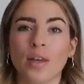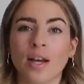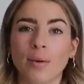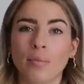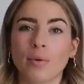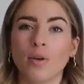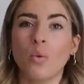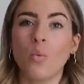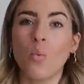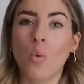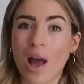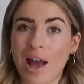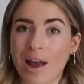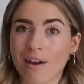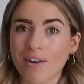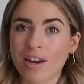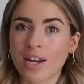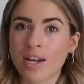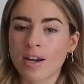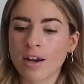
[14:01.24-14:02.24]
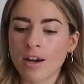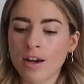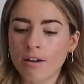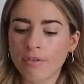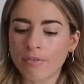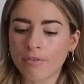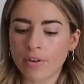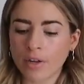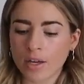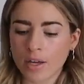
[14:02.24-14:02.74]
think I'm going to wear it
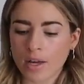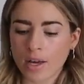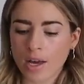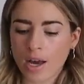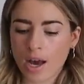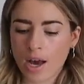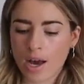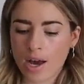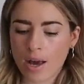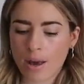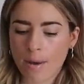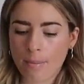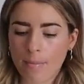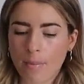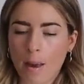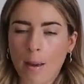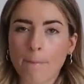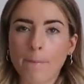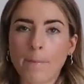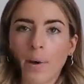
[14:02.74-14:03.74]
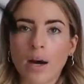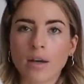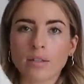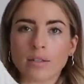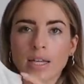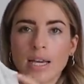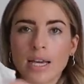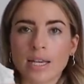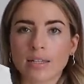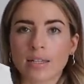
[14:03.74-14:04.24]
enough um, but
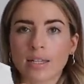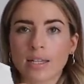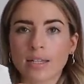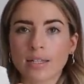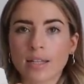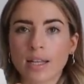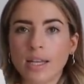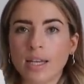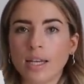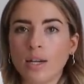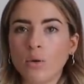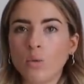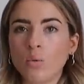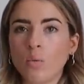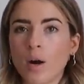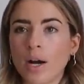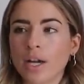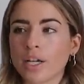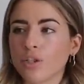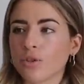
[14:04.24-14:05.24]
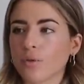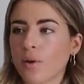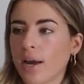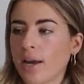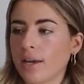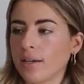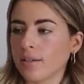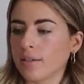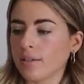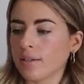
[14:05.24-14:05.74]
it's this little white
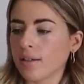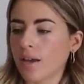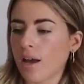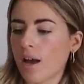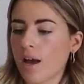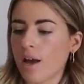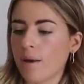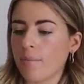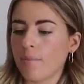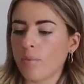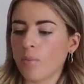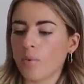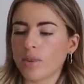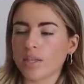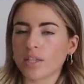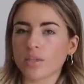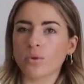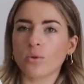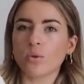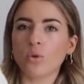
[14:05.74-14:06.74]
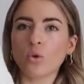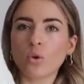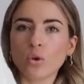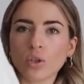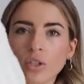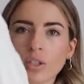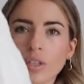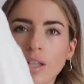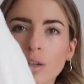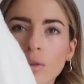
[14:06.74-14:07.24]
dress um, with this
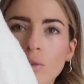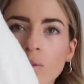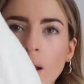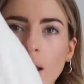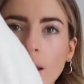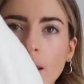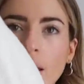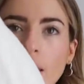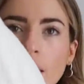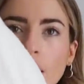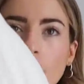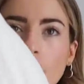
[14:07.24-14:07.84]
gorgeous little like